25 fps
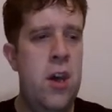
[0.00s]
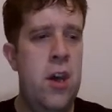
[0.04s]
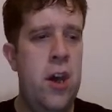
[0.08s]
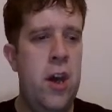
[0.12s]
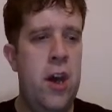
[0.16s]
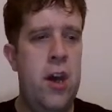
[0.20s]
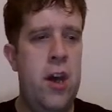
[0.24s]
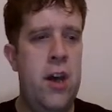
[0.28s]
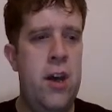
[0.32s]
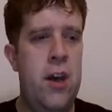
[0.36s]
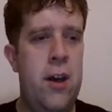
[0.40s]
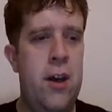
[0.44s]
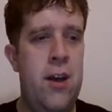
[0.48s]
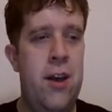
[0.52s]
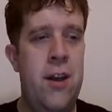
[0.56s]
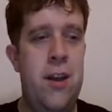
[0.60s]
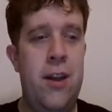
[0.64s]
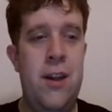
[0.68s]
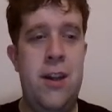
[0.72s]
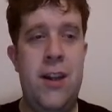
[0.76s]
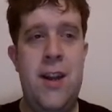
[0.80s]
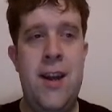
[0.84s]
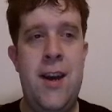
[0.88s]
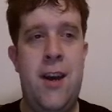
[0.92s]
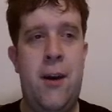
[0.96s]

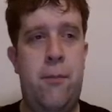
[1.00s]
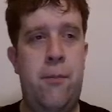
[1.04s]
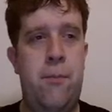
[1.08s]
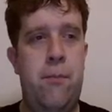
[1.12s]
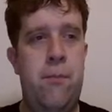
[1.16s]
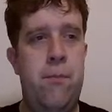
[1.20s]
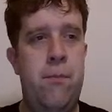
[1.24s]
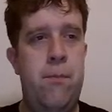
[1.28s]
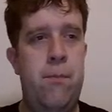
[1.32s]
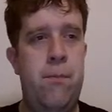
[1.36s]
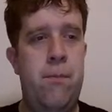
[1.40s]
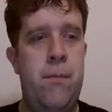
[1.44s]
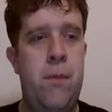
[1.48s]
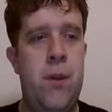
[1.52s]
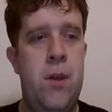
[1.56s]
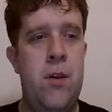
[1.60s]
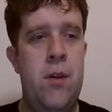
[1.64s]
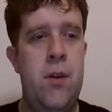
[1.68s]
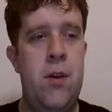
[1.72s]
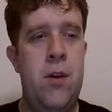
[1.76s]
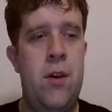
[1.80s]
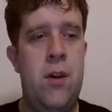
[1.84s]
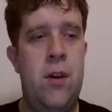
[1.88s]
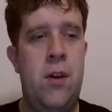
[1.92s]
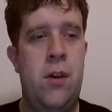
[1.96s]
Now,
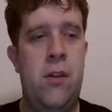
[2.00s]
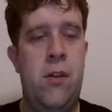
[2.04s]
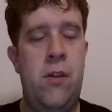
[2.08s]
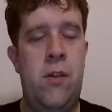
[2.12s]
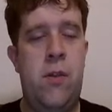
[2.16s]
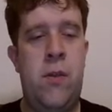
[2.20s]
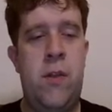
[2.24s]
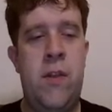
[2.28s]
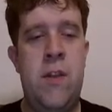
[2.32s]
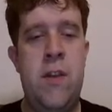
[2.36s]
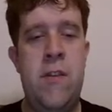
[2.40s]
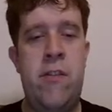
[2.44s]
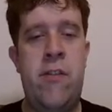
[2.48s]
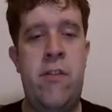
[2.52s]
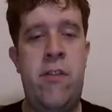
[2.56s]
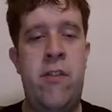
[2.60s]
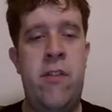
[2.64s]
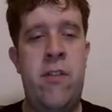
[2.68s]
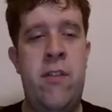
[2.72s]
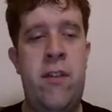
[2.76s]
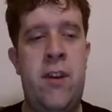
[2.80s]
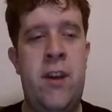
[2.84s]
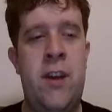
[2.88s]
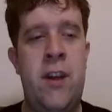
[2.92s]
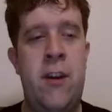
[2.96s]
this
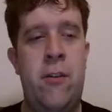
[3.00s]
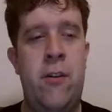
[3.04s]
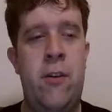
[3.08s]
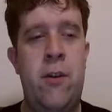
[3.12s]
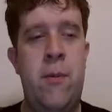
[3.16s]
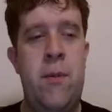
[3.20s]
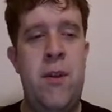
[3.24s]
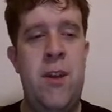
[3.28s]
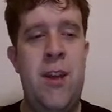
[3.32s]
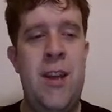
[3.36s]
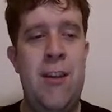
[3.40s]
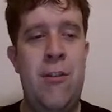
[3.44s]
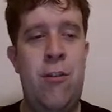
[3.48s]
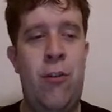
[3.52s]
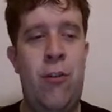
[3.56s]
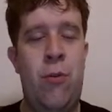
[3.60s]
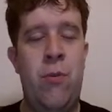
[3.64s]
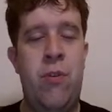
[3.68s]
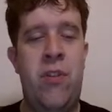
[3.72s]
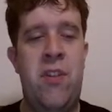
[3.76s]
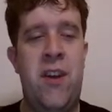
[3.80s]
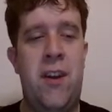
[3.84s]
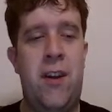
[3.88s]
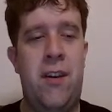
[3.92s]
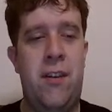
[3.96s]
can only be two
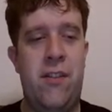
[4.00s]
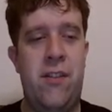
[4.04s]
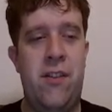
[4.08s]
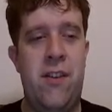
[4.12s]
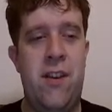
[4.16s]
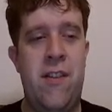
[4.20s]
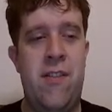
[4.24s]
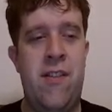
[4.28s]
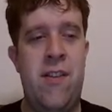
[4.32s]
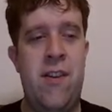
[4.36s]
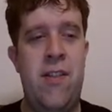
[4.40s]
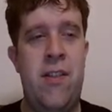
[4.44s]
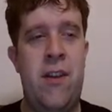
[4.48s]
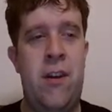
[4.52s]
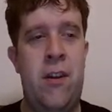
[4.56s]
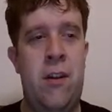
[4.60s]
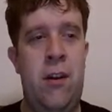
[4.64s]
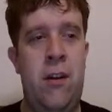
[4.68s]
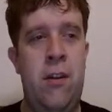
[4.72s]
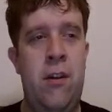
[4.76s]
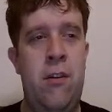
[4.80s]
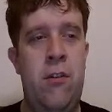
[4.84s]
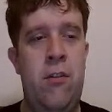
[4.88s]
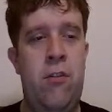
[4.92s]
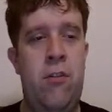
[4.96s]
things. It's either
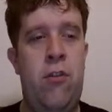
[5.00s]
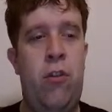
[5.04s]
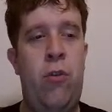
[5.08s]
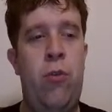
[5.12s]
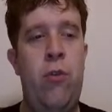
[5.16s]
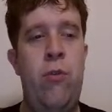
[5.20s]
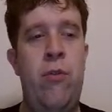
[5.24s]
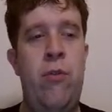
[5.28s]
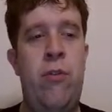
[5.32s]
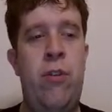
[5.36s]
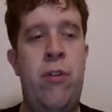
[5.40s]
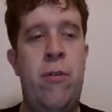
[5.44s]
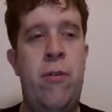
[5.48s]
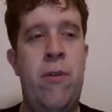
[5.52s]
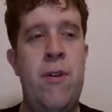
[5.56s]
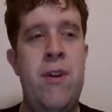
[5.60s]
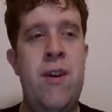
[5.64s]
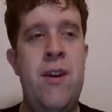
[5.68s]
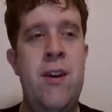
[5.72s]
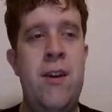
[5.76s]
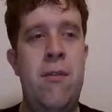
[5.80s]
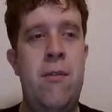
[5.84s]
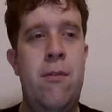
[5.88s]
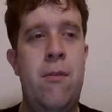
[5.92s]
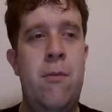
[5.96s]
2,
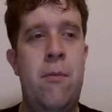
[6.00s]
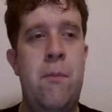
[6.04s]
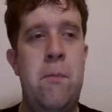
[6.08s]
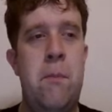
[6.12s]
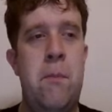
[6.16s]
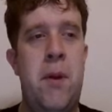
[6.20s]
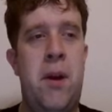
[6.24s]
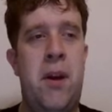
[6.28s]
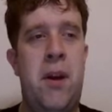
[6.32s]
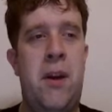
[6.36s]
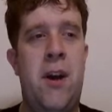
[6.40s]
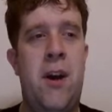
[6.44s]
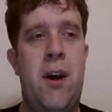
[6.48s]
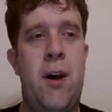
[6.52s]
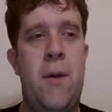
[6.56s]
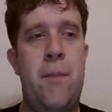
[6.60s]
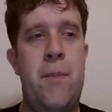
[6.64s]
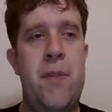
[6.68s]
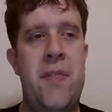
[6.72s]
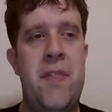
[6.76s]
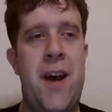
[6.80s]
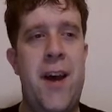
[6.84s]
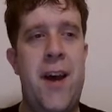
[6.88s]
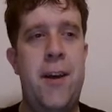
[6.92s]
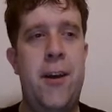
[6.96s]
3, but it can't be
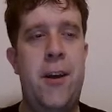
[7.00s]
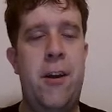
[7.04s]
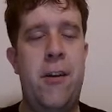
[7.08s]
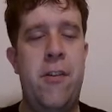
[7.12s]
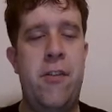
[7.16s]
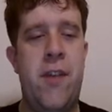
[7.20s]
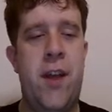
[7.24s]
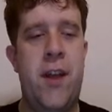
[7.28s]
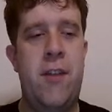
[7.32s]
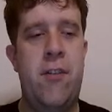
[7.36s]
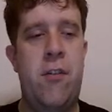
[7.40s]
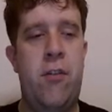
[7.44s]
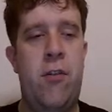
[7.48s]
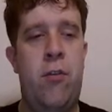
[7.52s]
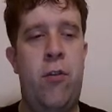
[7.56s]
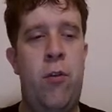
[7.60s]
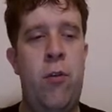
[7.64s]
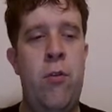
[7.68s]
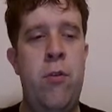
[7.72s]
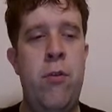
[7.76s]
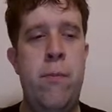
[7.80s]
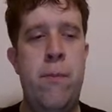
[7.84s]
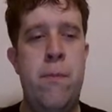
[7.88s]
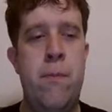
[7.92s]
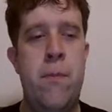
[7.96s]
that because that's
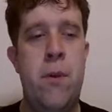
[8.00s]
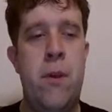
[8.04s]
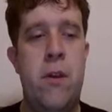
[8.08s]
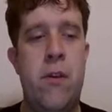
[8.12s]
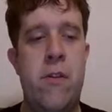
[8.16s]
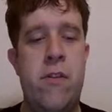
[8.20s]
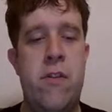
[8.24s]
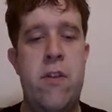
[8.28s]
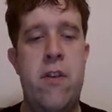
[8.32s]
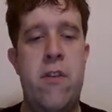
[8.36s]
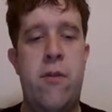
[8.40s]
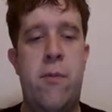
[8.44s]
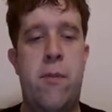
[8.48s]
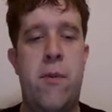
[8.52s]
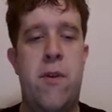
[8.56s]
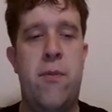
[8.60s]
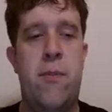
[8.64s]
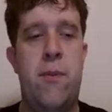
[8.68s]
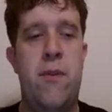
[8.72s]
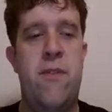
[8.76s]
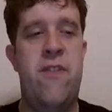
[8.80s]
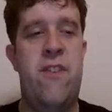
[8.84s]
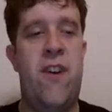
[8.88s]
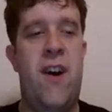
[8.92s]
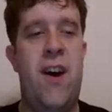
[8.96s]
2. So this must
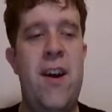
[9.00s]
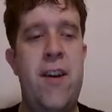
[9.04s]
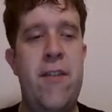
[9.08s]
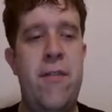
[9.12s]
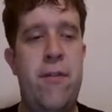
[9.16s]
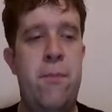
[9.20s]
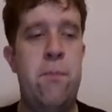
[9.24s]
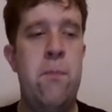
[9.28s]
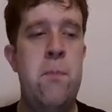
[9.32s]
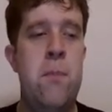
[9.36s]
be 5.